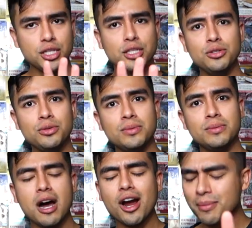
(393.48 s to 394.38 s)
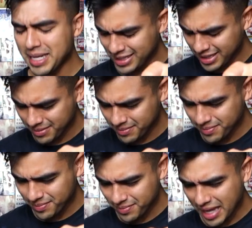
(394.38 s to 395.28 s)
You are amazing.
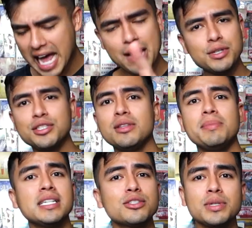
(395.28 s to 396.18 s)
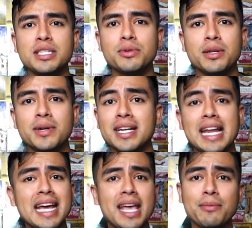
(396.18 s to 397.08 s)
I wish you the best 2021,
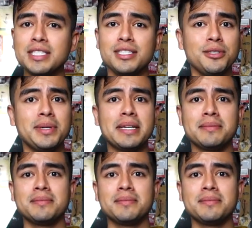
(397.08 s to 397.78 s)
and I can't wait to see you again.